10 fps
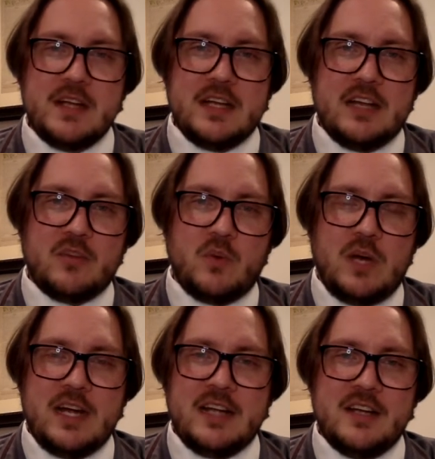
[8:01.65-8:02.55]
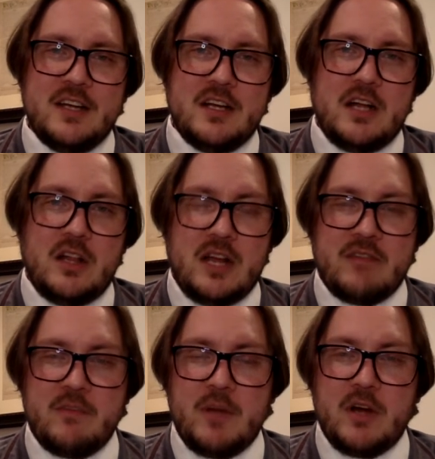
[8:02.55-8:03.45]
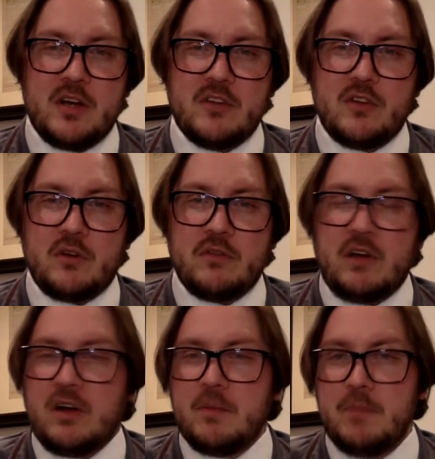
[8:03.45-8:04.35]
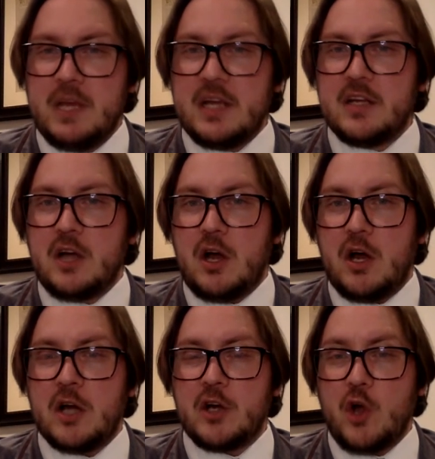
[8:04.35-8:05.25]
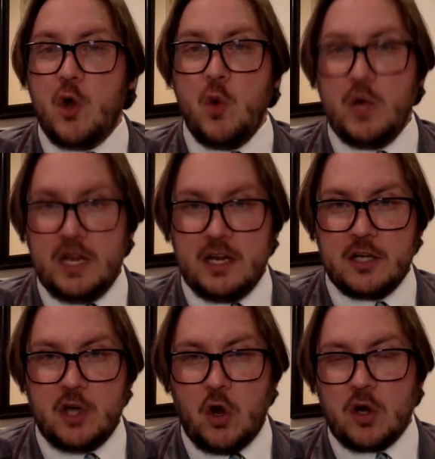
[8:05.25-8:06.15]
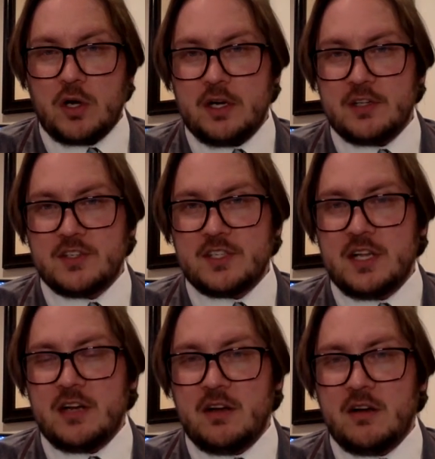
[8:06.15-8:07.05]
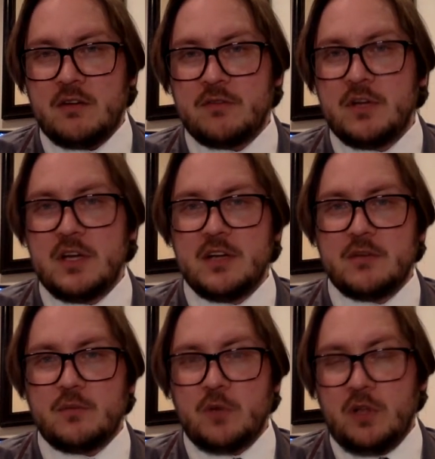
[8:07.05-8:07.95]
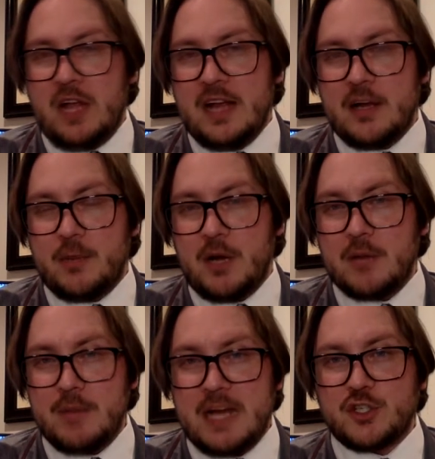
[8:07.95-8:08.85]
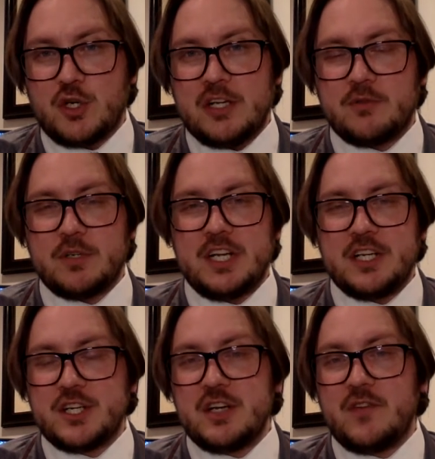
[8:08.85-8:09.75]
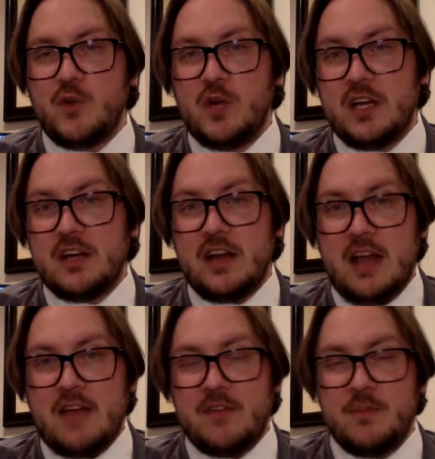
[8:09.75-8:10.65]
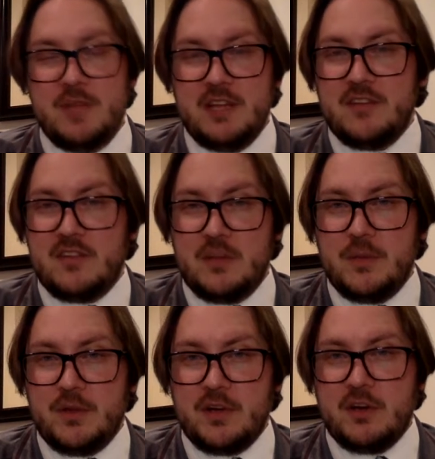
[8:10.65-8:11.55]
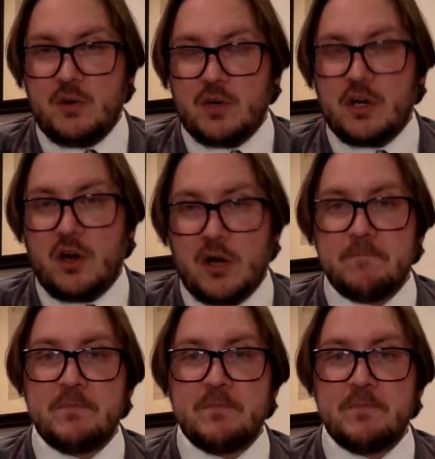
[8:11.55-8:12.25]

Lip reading: That's why a lot of Americans are very big on owning a car instead of relying upon mass transportation. If you can have the means, the ability to own a car,